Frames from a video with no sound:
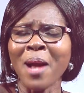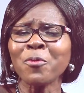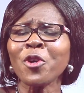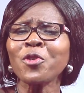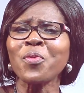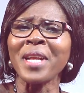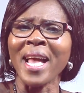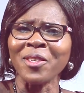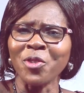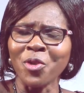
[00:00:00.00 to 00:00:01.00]
I'm sure you will
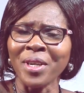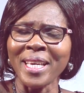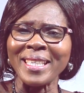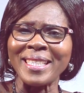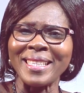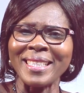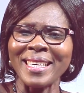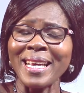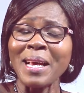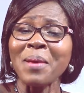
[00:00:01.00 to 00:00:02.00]
enjoy it.
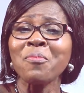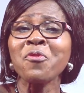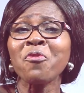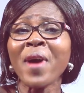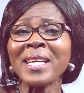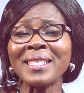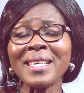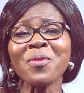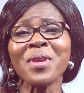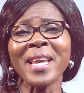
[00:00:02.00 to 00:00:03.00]
Before I
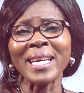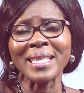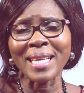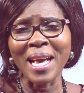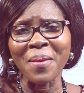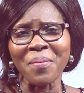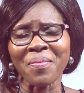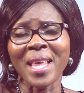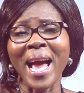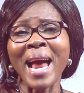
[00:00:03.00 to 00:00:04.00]
see you next time,
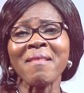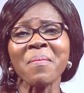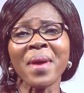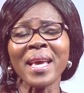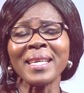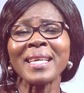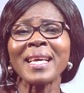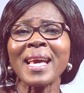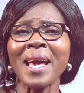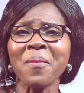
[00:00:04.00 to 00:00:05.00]
I remain
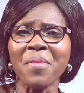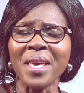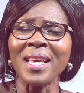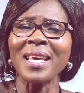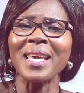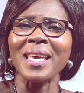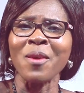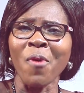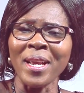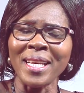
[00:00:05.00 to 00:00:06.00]
Kemi
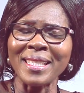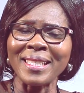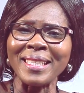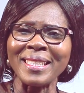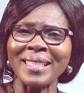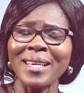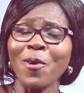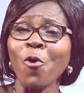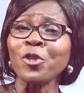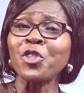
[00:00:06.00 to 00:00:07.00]
Iwalesin
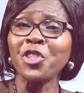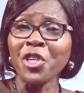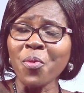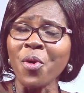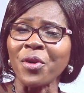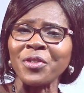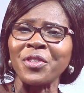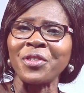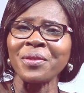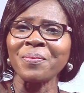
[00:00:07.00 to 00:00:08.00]
on She
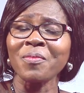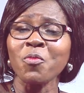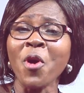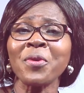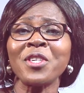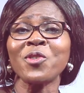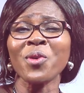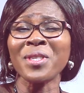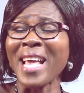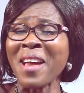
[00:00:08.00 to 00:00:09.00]
World, where we
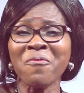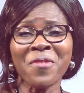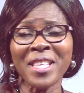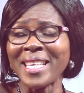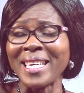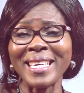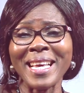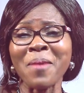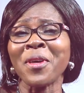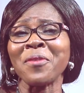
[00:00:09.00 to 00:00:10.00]
discuss everything
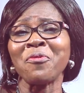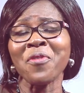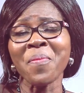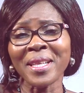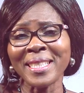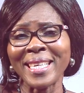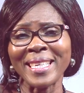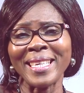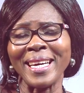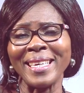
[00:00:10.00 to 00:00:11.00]
about the female
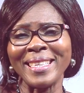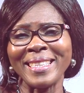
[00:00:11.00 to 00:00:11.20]
gender,